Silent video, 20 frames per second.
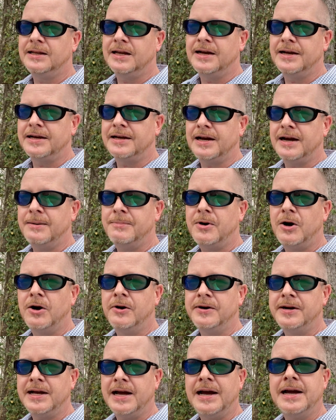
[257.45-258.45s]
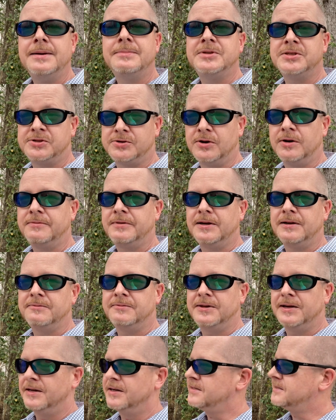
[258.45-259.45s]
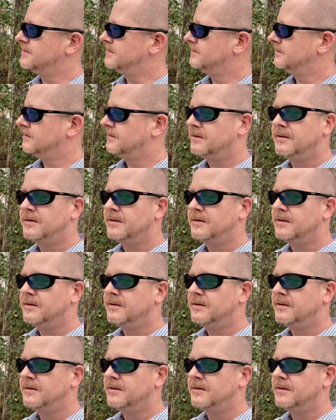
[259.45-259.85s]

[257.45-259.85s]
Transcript: like I am deserving of this.